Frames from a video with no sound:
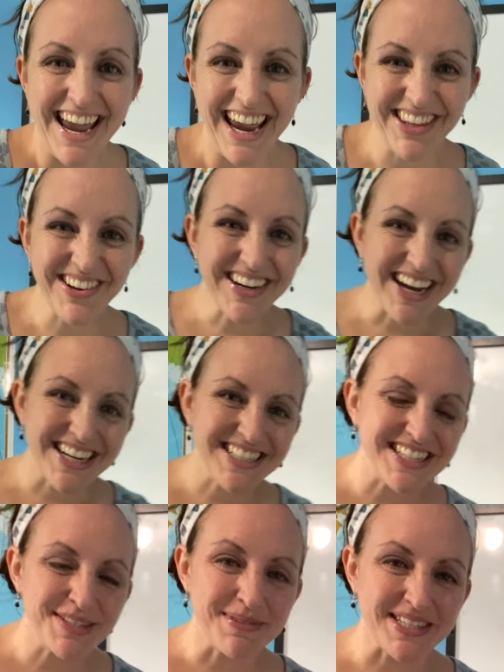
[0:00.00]
Hey there guys,
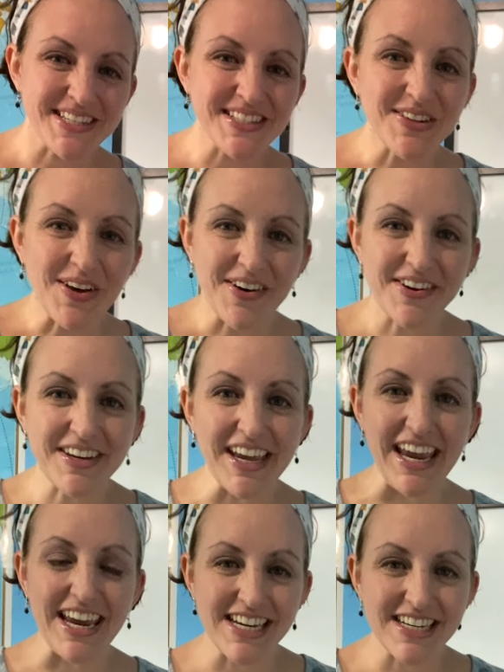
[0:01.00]
it's Mrs. Long
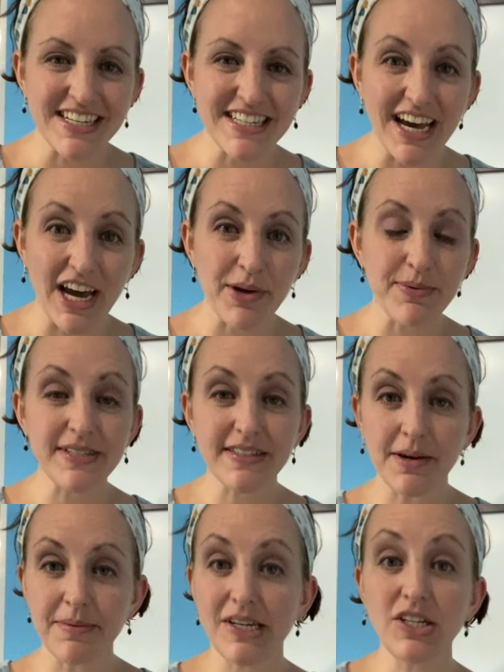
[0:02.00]
and I was
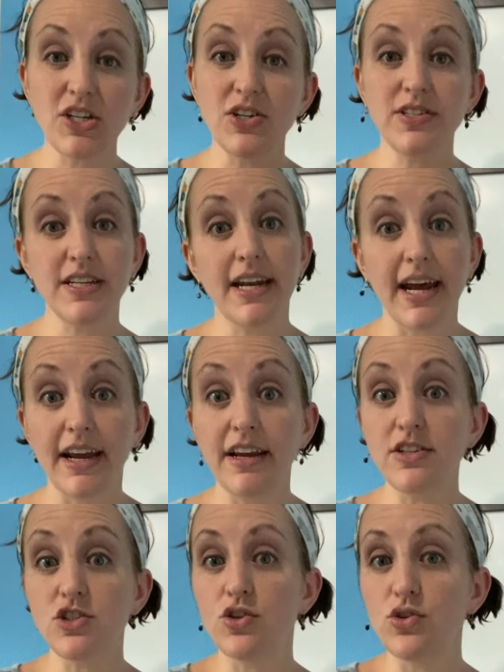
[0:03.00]
coming to you today
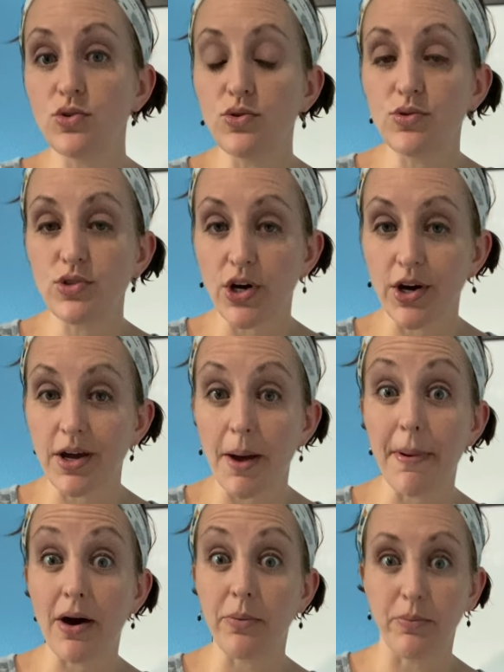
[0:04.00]
to talk
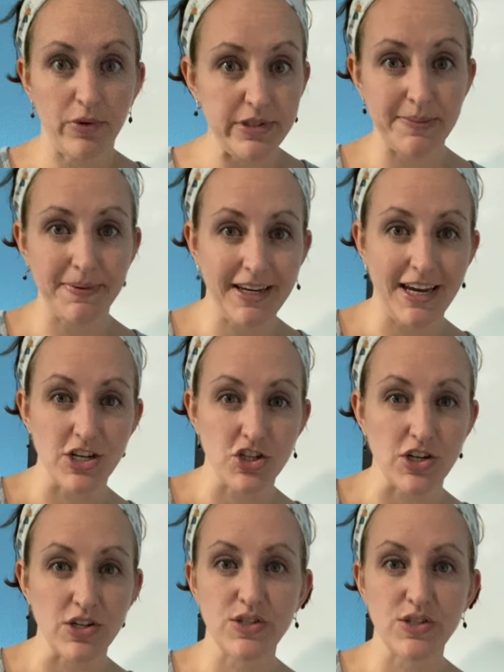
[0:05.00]
about multiplication.